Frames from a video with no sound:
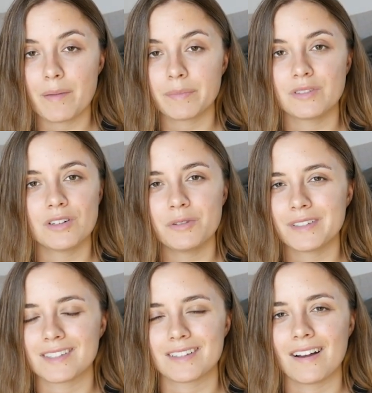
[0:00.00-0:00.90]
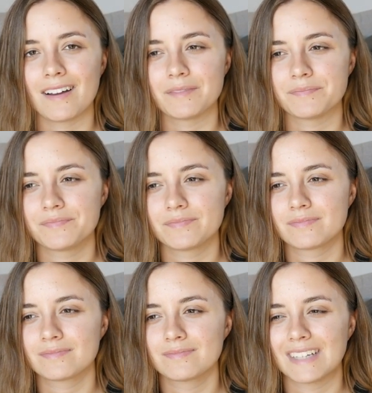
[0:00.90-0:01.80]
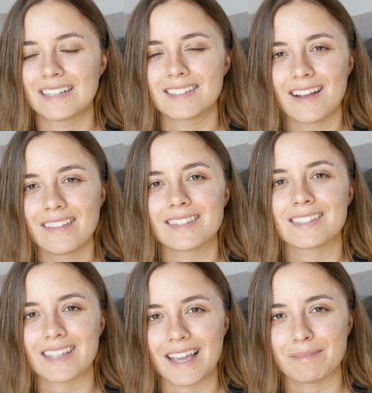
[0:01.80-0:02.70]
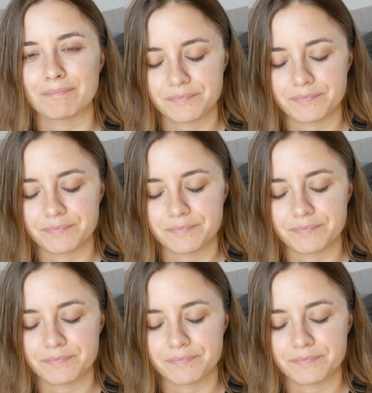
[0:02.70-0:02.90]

You know it's not. It's not the same.